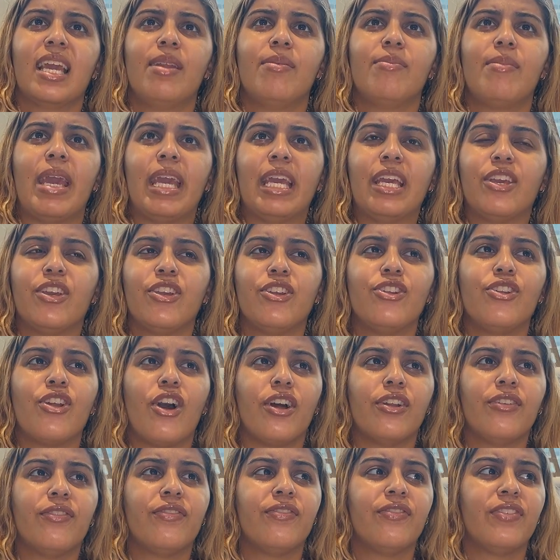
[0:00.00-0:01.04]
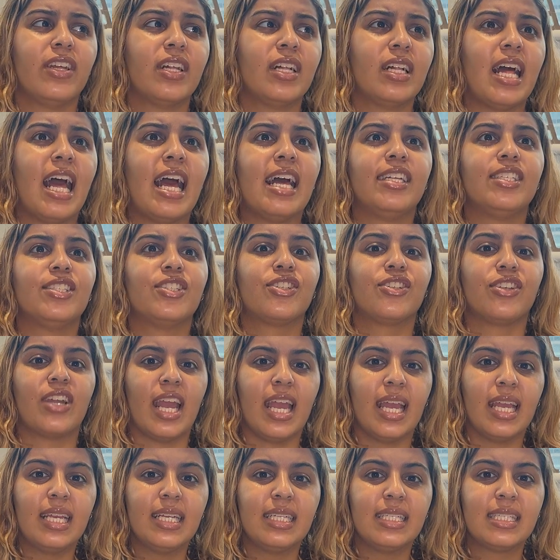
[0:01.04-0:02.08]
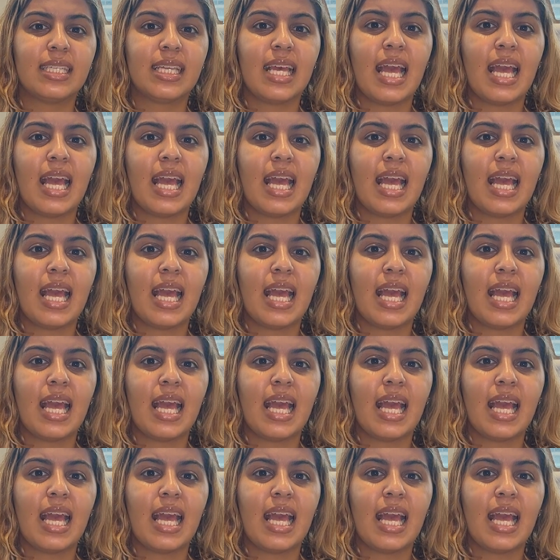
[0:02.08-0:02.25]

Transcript: make you not feel as great.